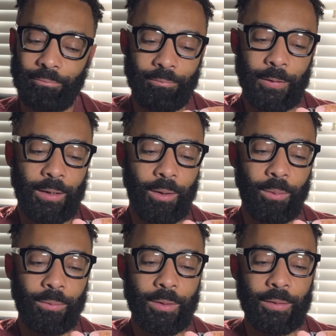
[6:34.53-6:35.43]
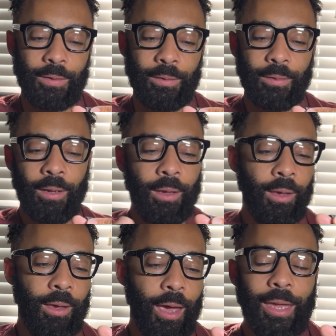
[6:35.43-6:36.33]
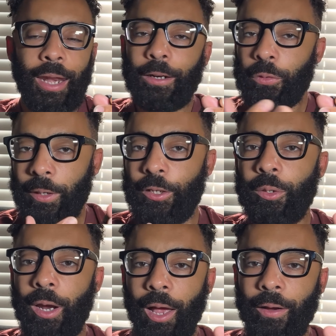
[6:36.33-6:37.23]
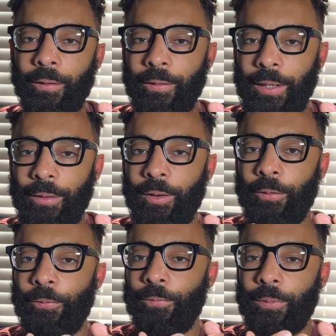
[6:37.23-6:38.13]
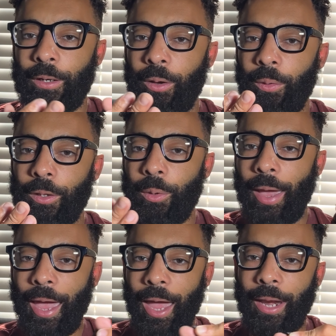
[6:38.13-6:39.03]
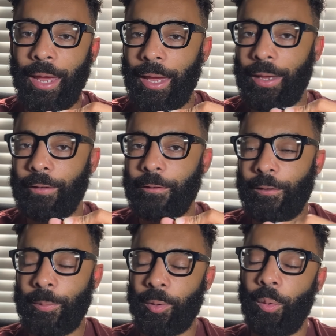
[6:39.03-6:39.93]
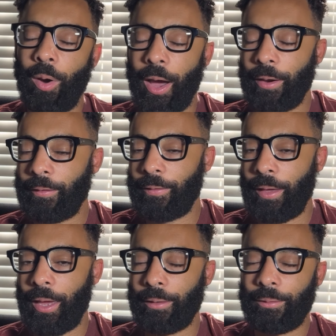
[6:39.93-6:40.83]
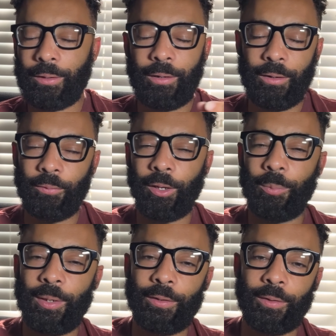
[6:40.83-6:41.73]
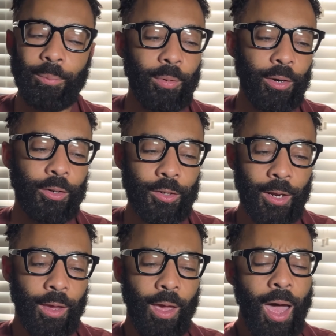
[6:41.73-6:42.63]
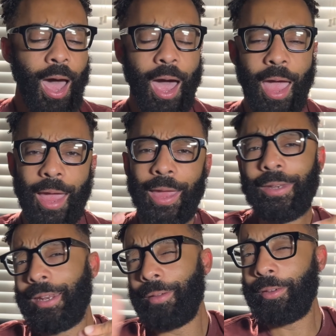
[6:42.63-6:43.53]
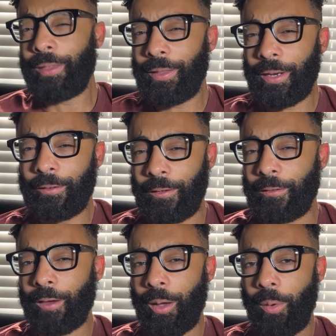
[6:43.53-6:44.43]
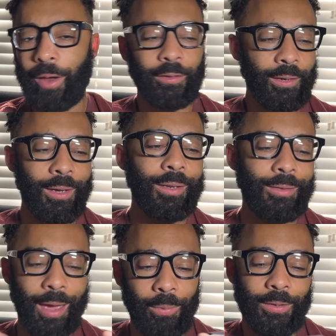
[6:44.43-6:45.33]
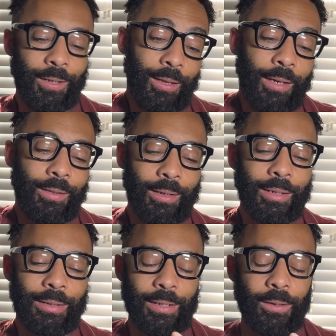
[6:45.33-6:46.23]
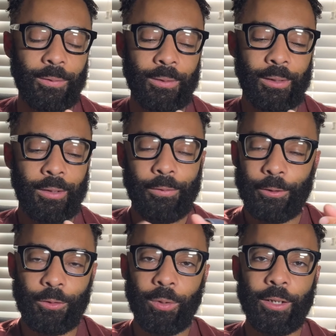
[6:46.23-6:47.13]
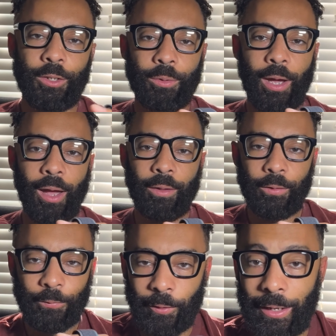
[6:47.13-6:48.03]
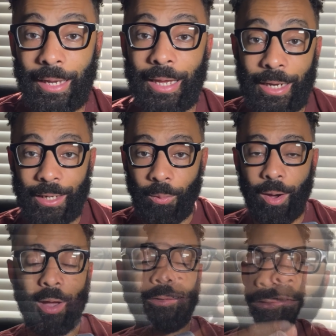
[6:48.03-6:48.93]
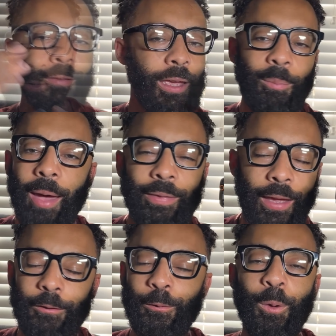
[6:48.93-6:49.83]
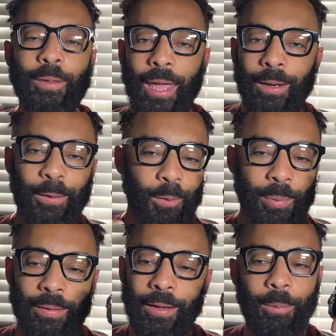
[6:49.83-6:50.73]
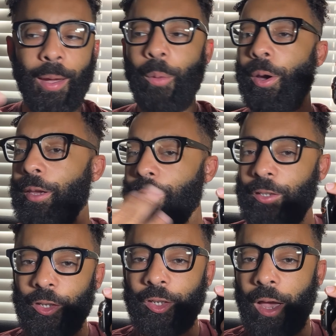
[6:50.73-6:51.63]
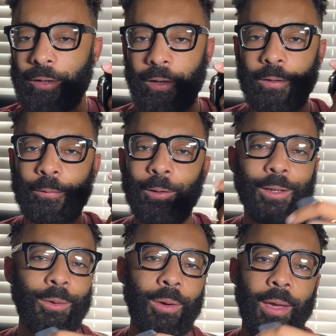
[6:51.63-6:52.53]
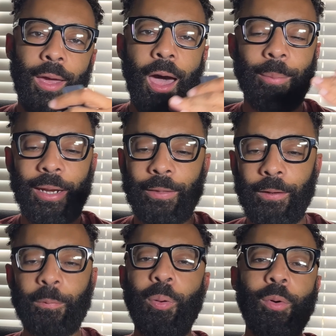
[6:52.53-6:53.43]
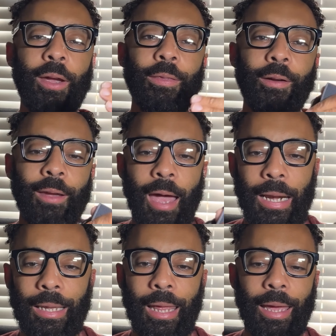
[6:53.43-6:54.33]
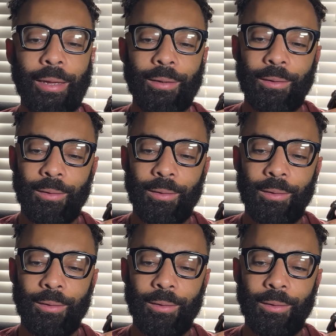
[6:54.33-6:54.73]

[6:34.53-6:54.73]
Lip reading: you know, this is, again, at $22, even if, you know, you had a cheaper watch that couldn't really be submerged and did everything that a G-Shock watch does, I would say that's a good deal for $22 for any watch. Just think about that. Chew on that a little bit. Think about what your G-Shock does for you. I mean, at this point, they're kind of like,